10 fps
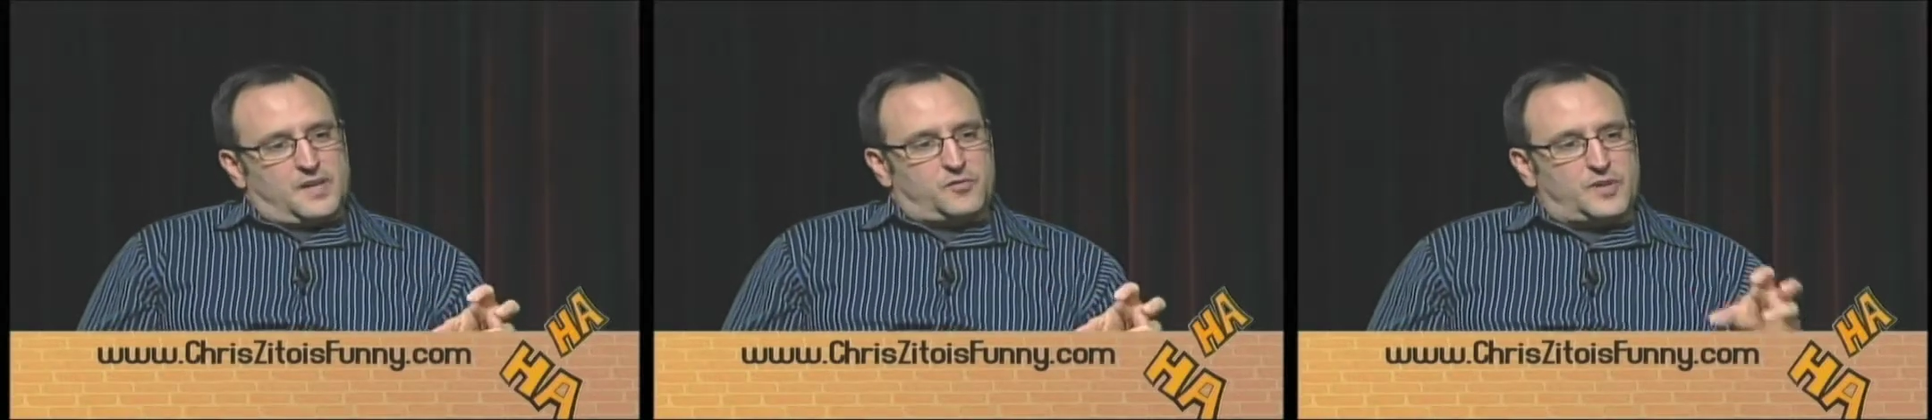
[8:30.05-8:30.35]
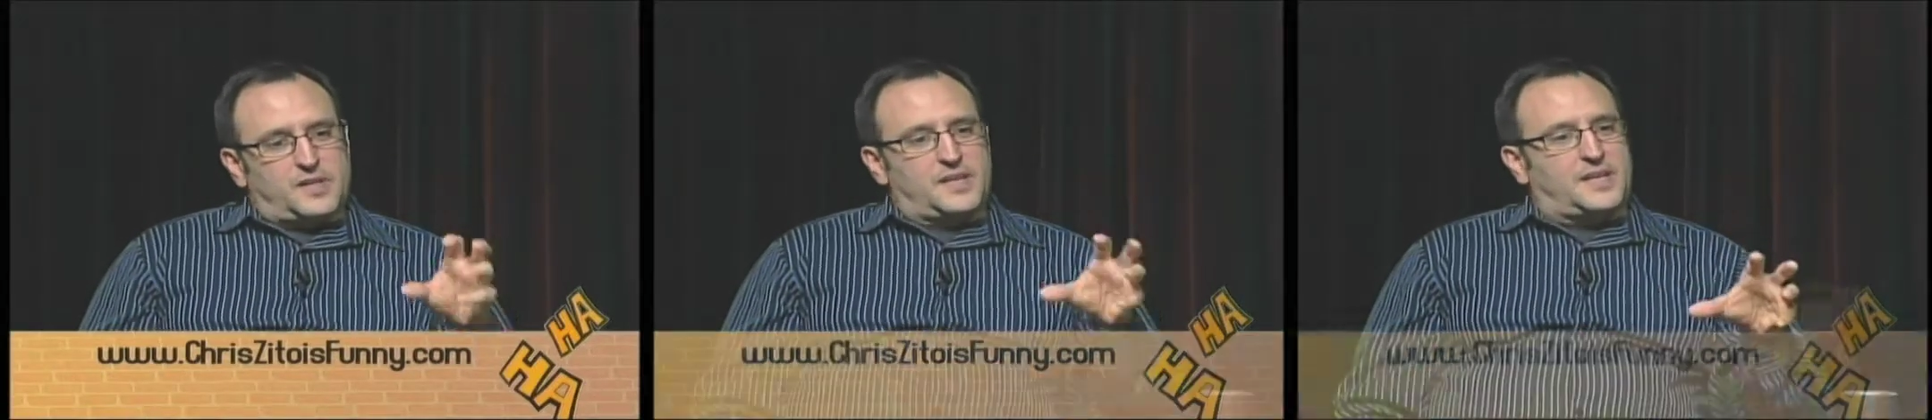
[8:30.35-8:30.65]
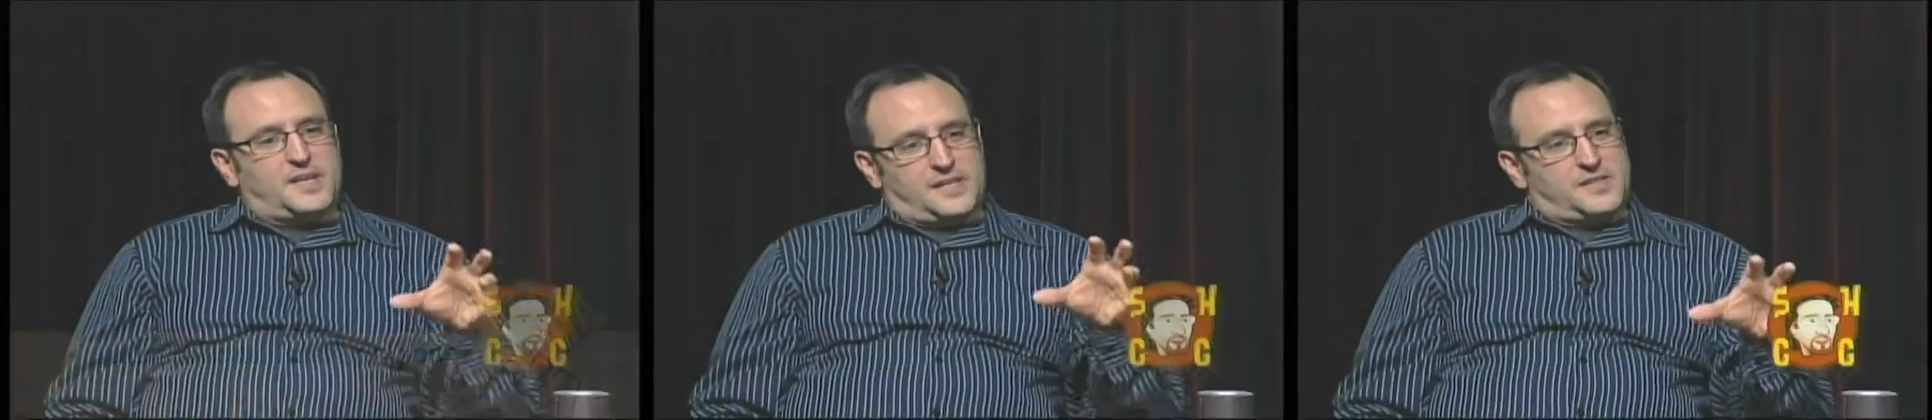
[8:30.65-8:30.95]

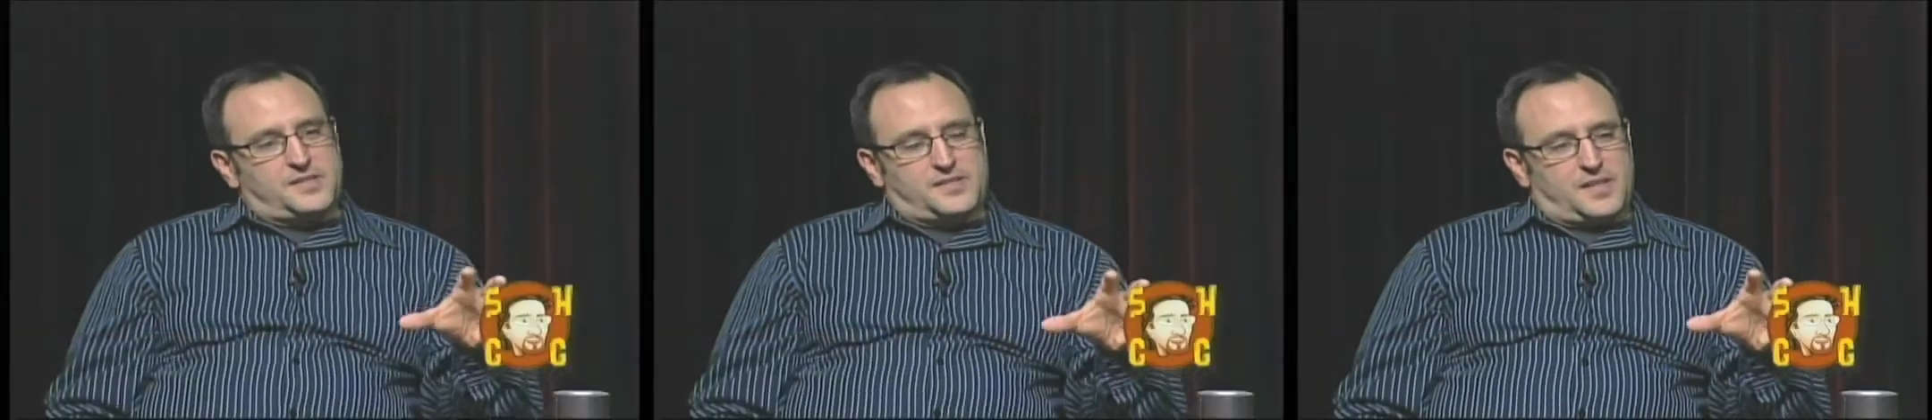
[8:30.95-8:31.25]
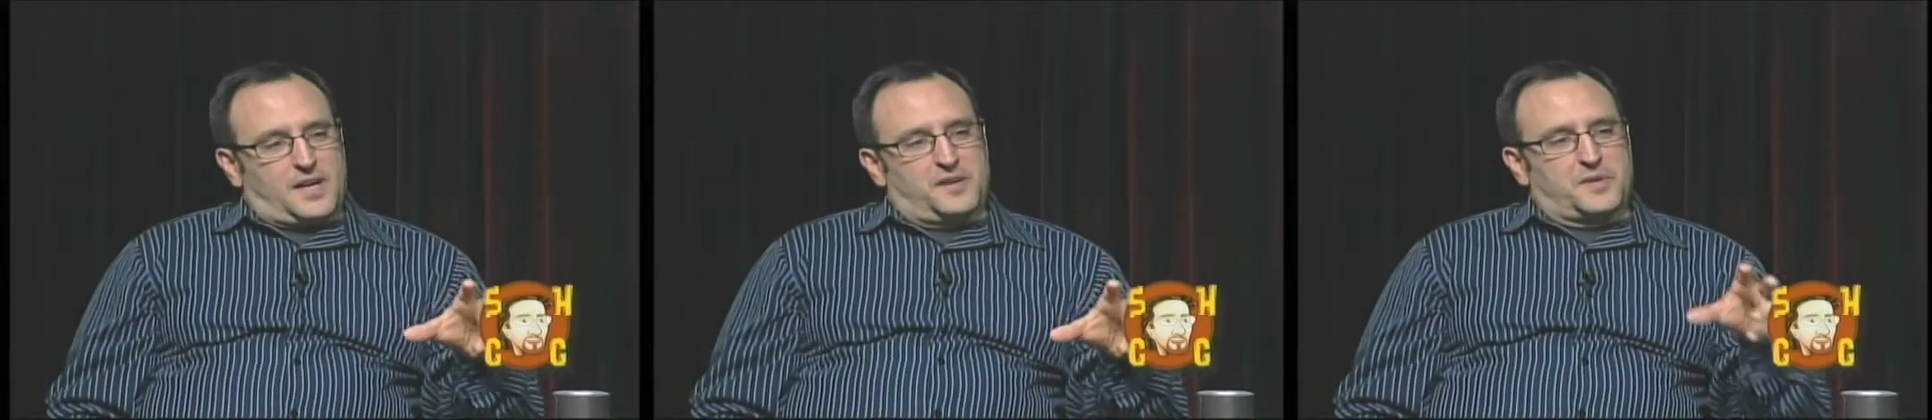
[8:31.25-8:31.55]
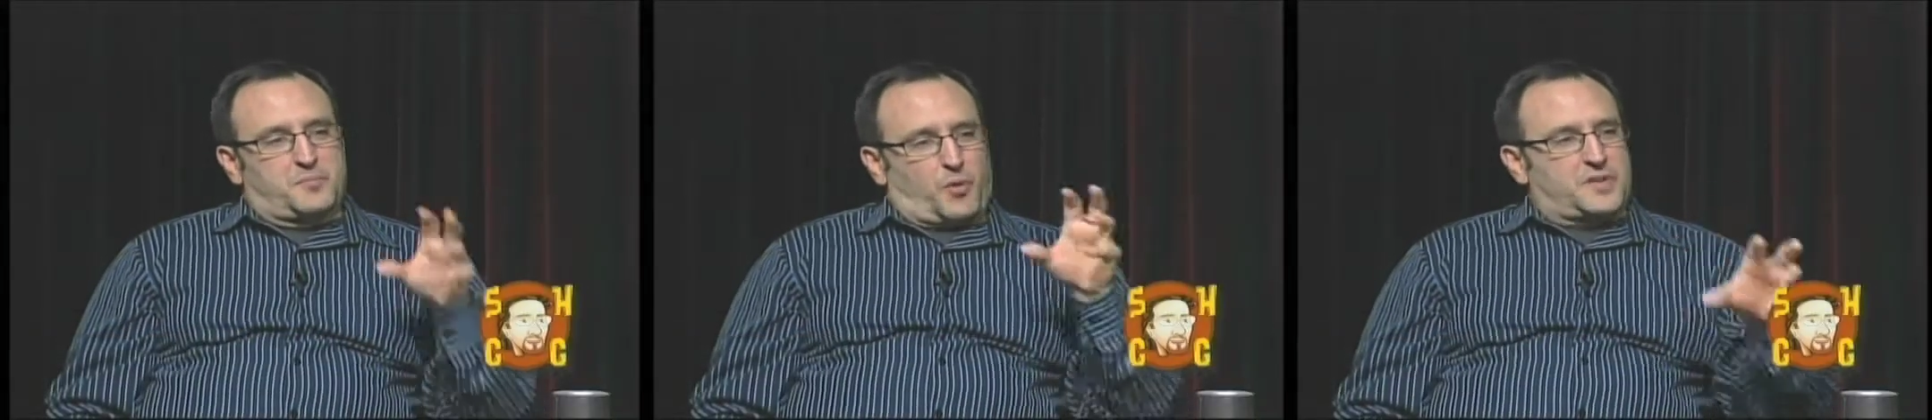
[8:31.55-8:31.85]
really is of
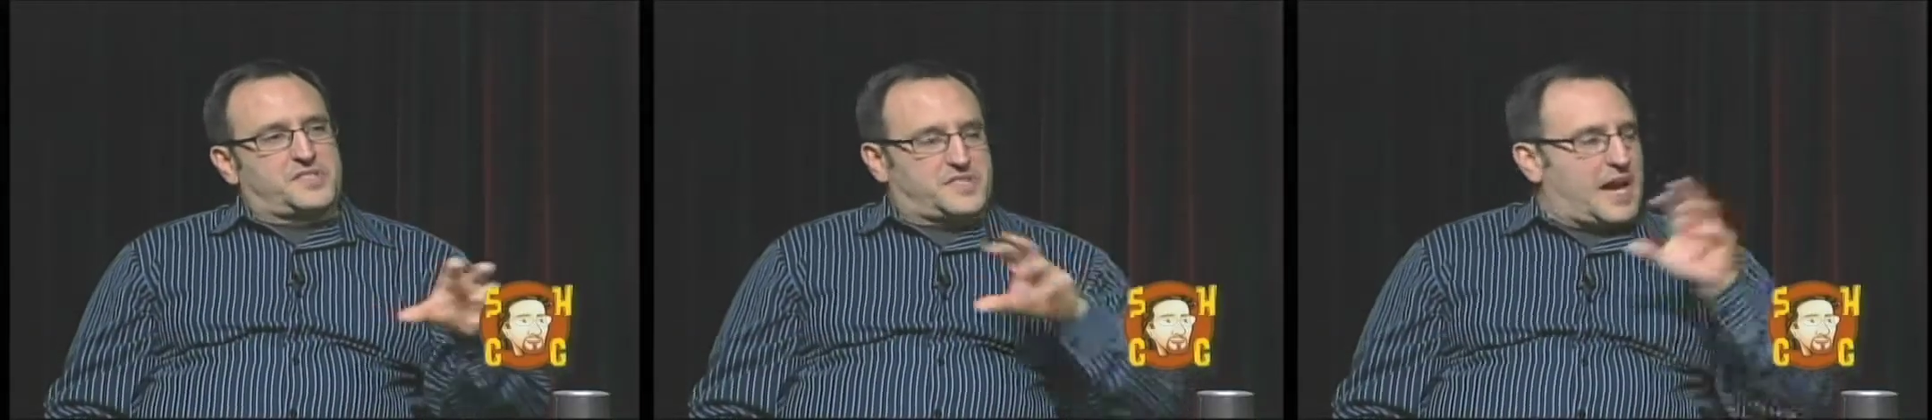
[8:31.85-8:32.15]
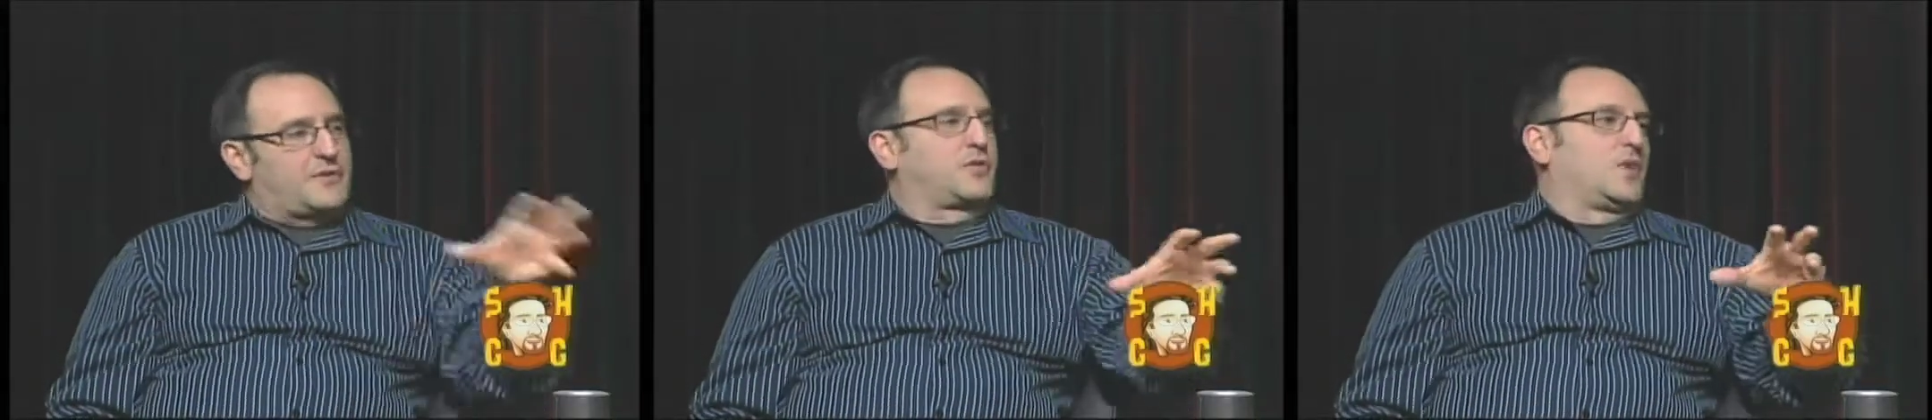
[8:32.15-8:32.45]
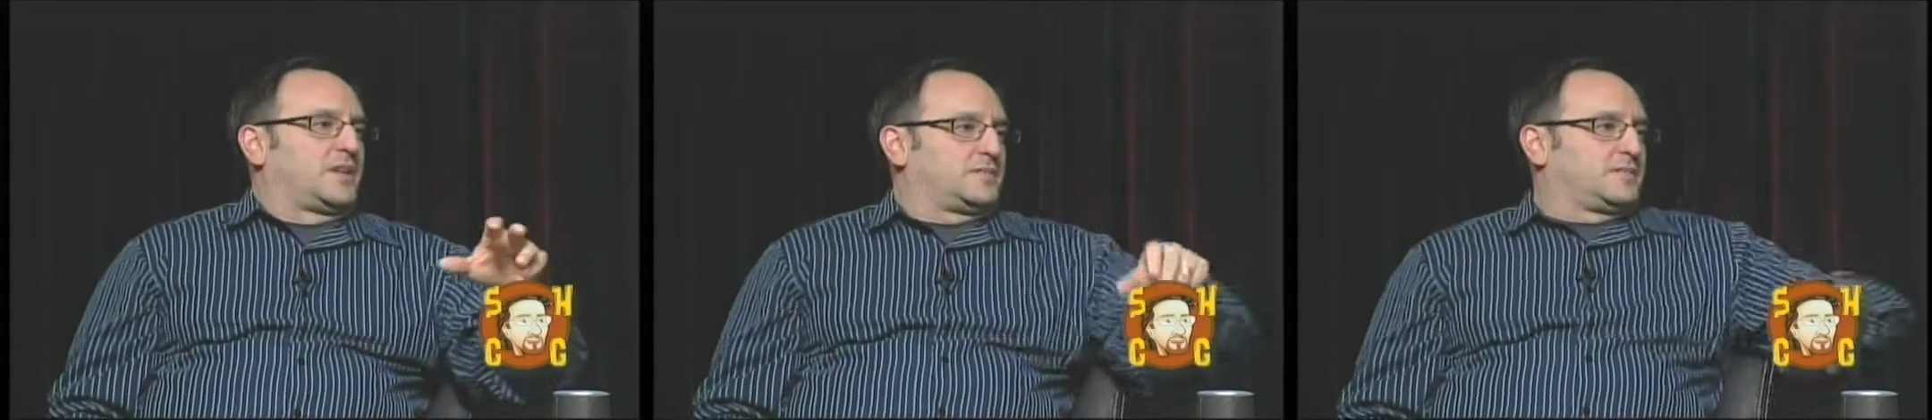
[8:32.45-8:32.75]
importance to everyone.